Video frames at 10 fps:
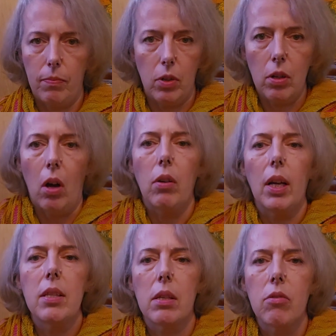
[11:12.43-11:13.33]
you know,
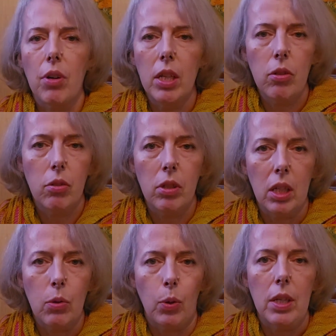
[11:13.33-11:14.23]
it's a treat to
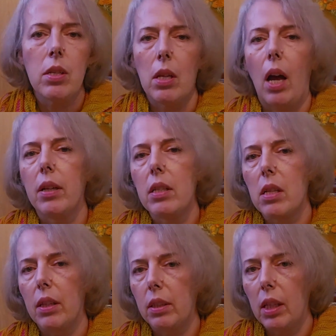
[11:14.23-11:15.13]
knit with, and it's,
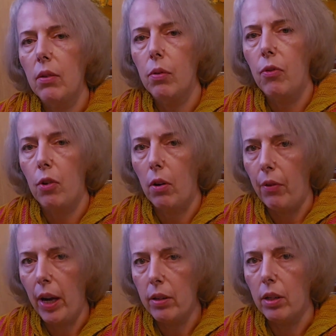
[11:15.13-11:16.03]
I think, for a
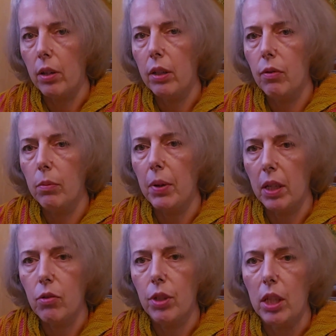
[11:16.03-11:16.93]
wearer it will be a
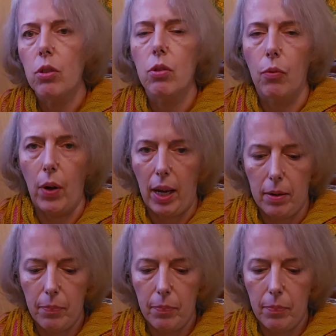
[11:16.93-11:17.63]
treat to wear.